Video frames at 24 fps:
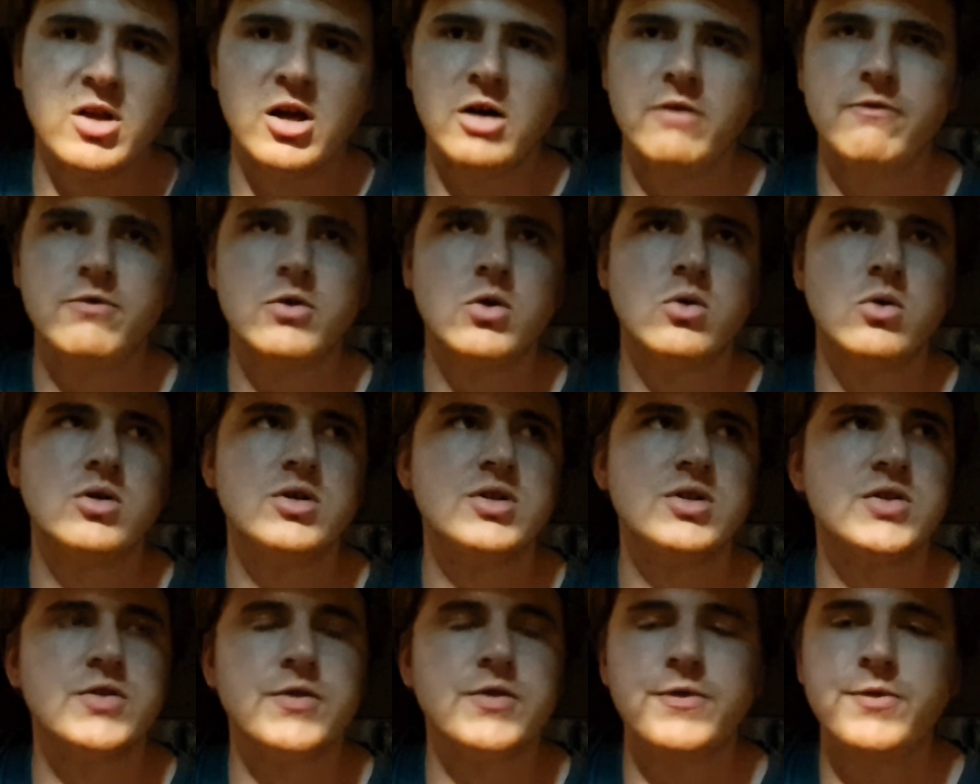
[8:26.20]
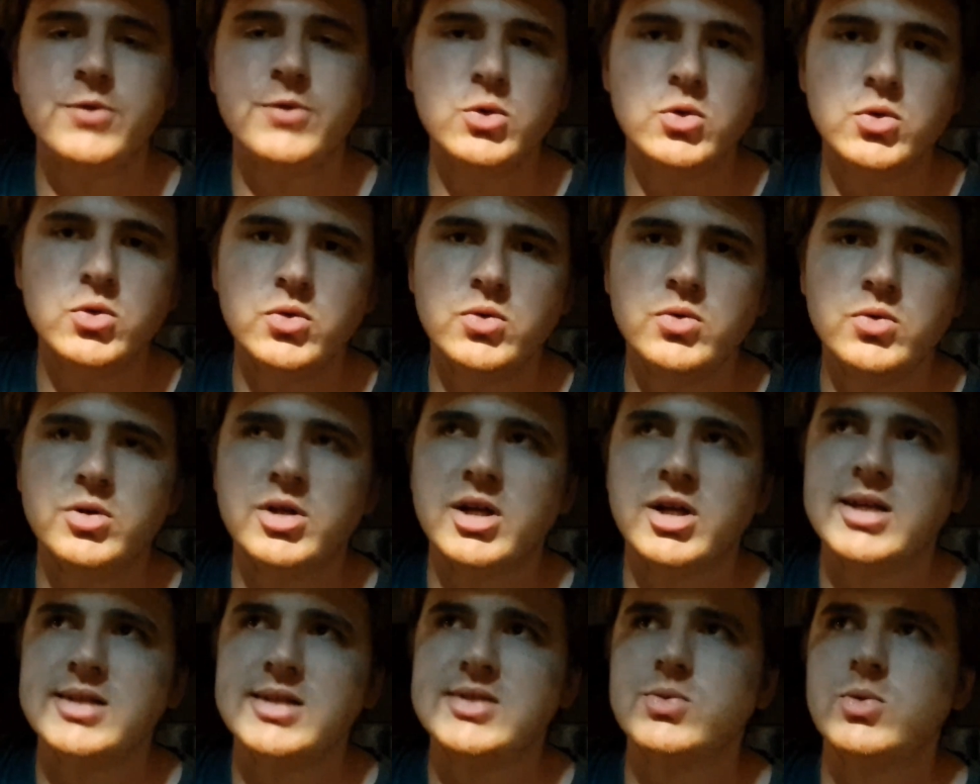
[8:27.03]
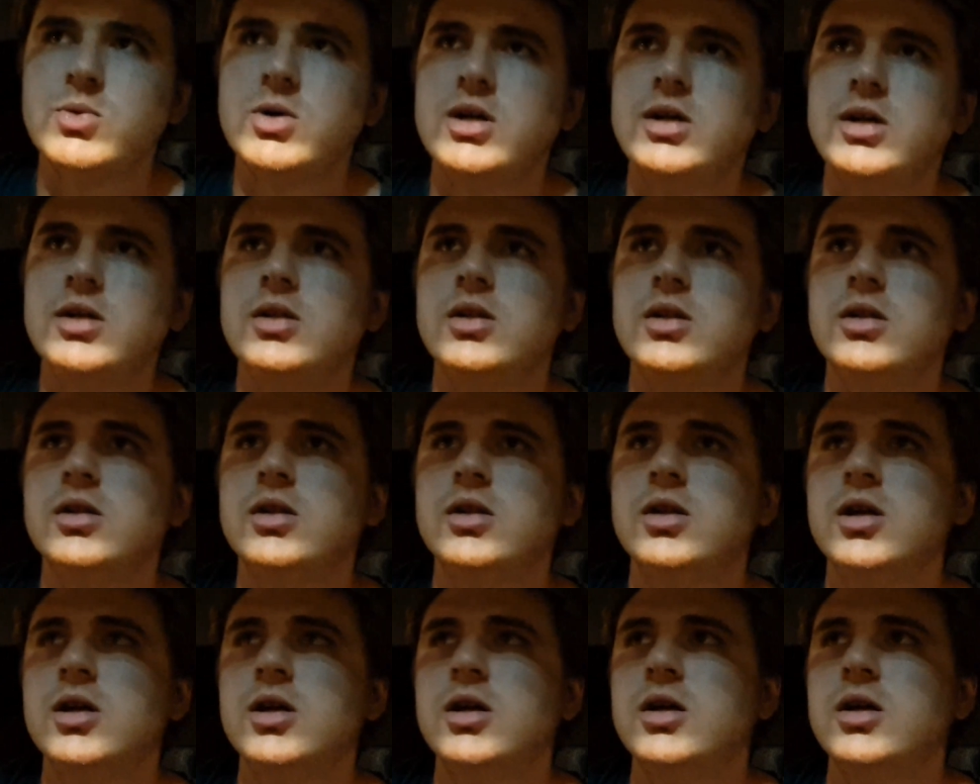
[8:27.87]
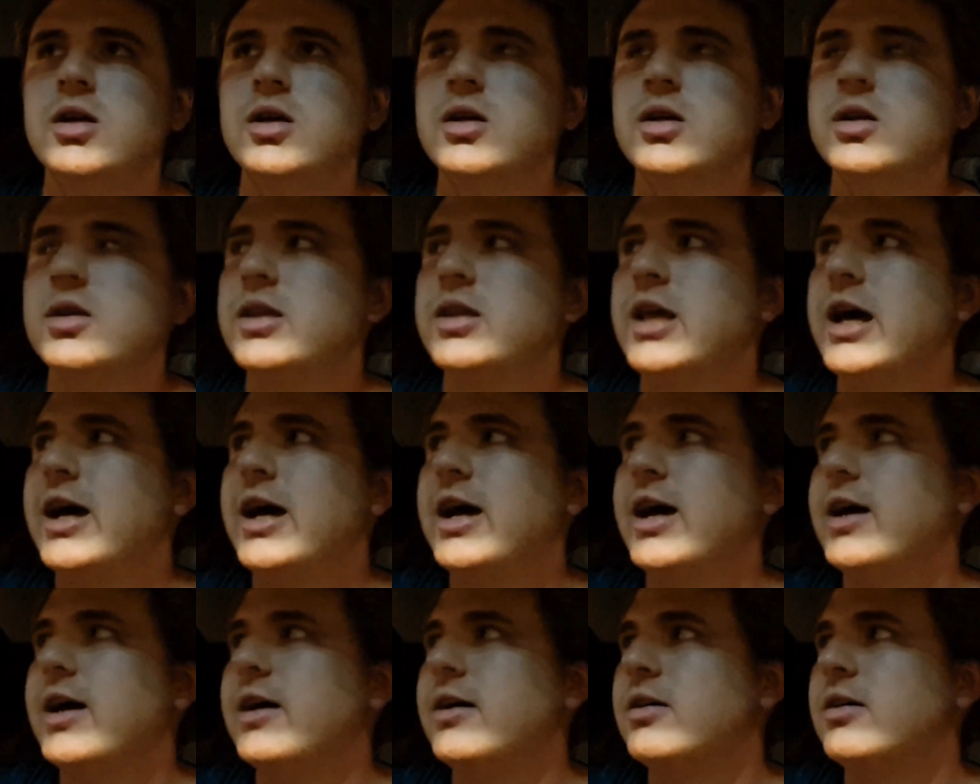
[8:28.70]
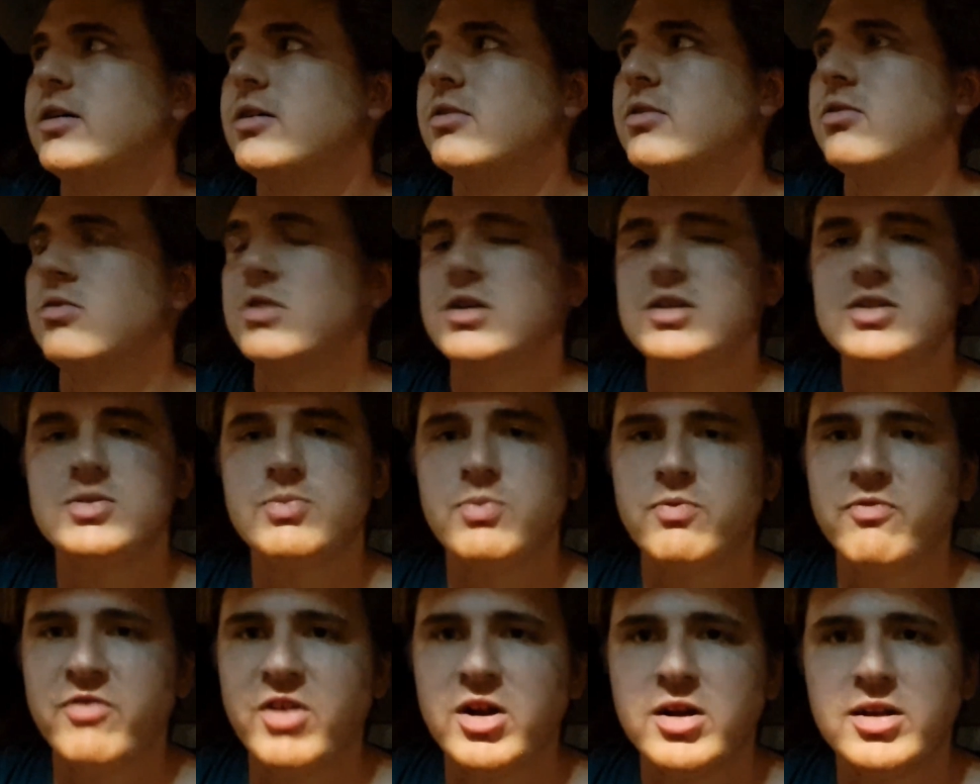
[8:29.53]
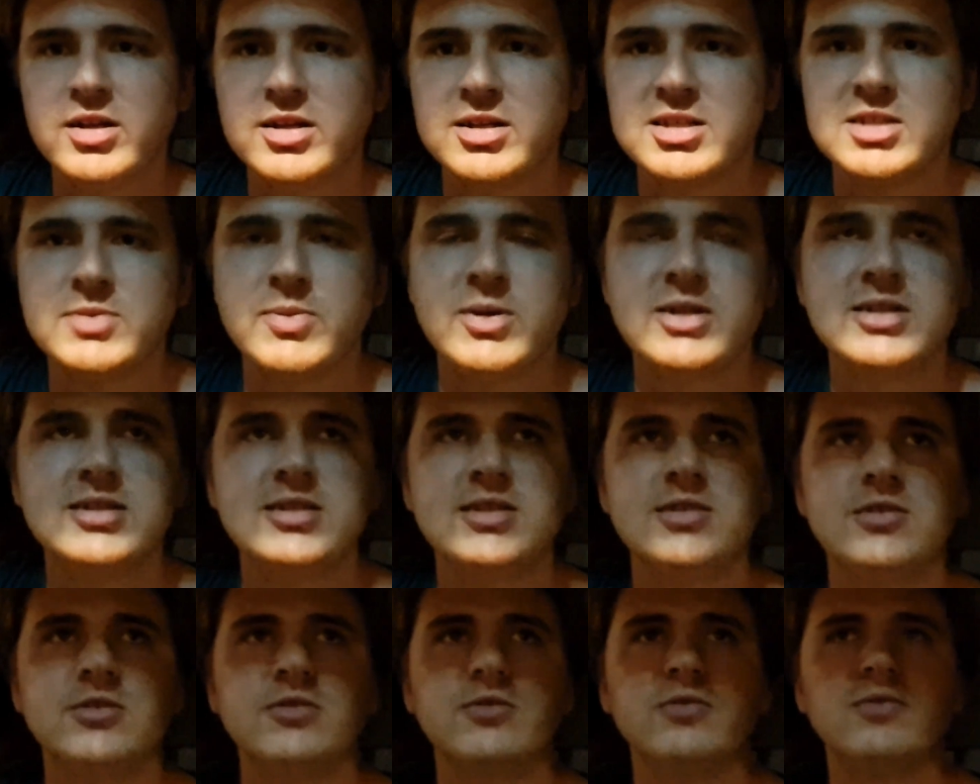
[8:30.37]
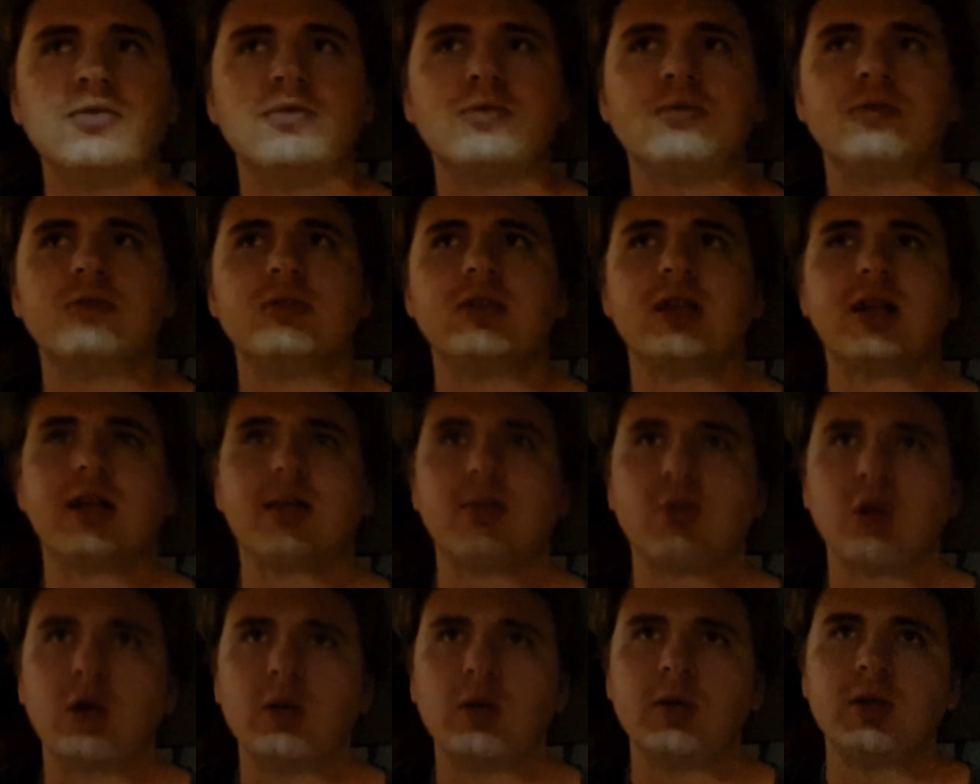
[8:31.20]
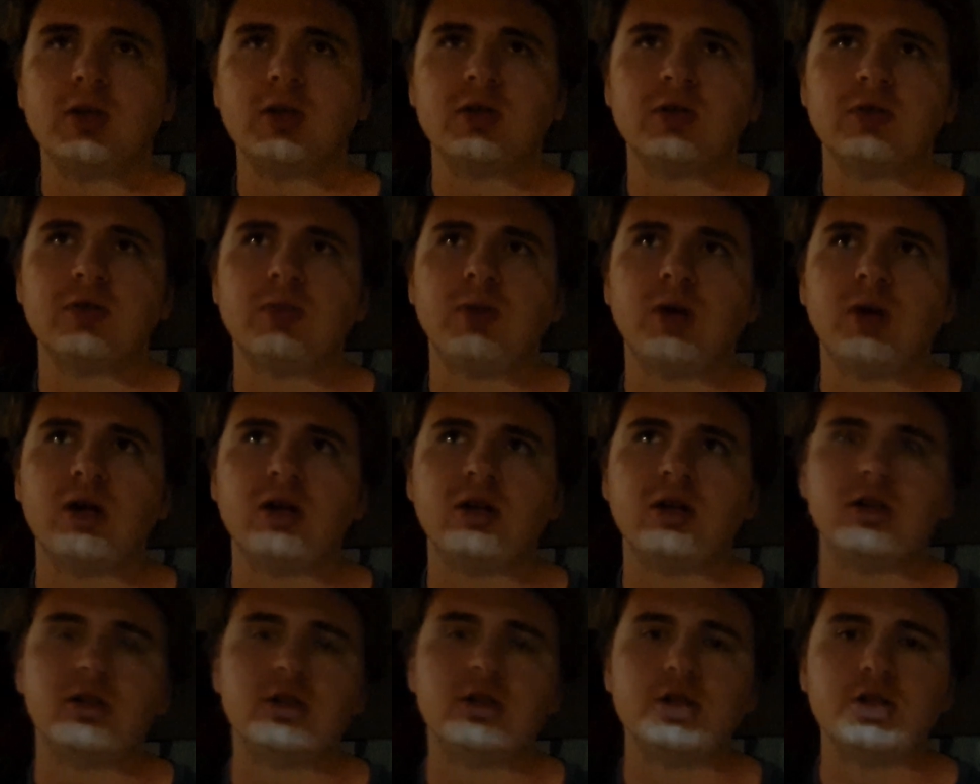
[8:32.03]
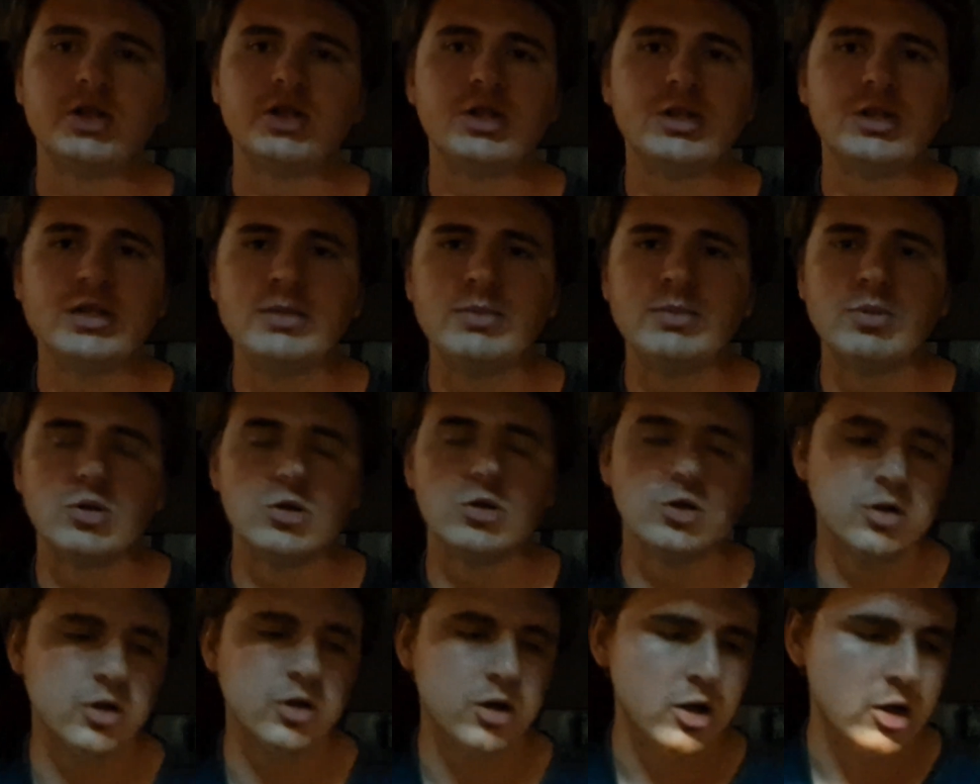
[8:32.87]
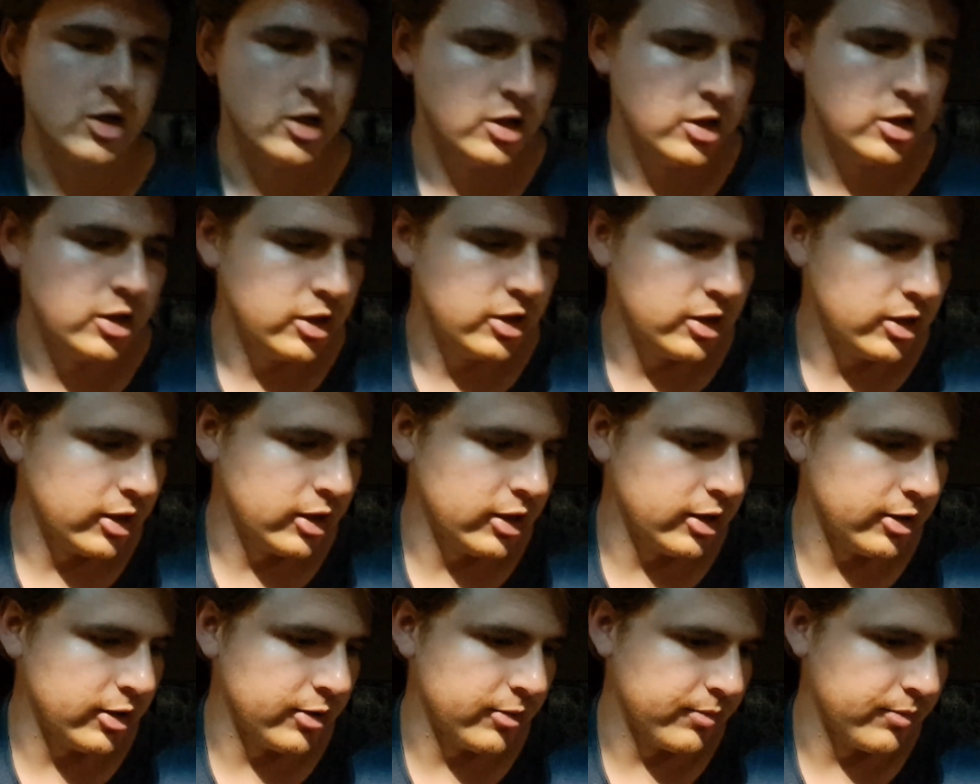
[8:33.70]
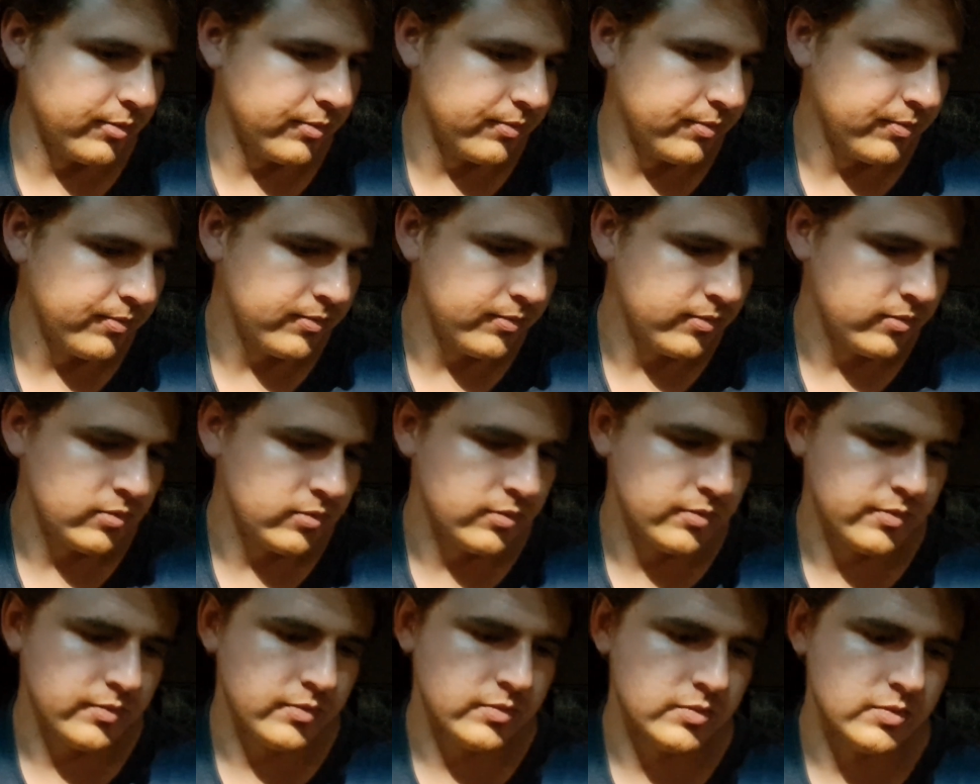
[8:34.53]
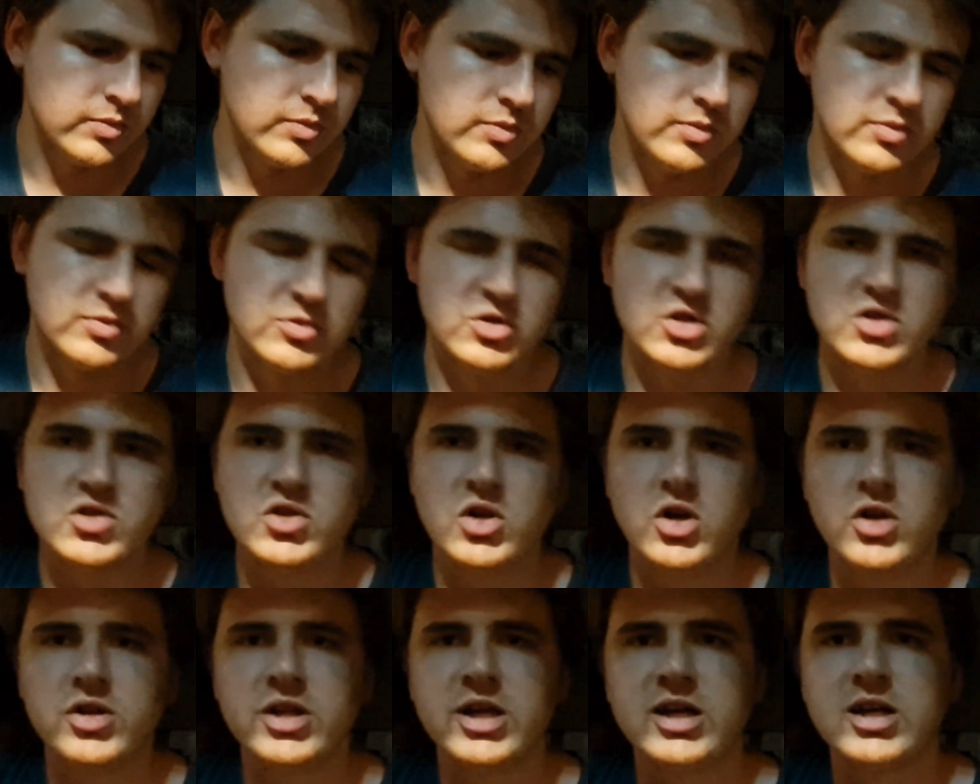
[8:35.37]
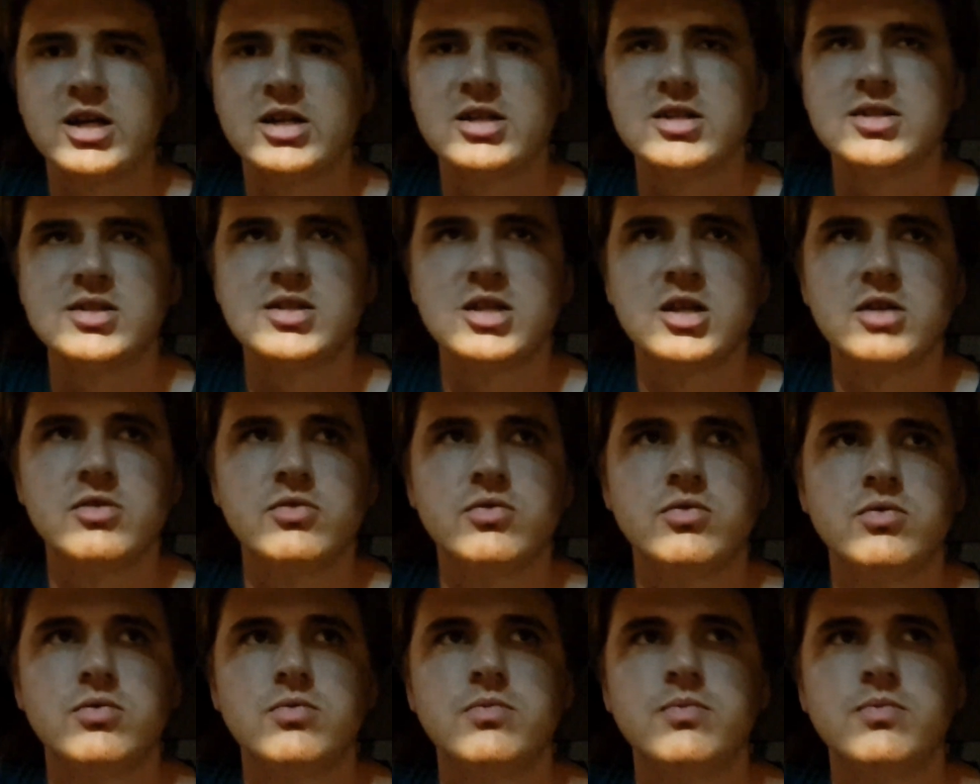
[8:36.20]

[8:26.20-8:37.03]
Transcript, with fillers: of course, food as well that is very expensive that I probably could have bought cheaper. Um, just all that kind of stuff.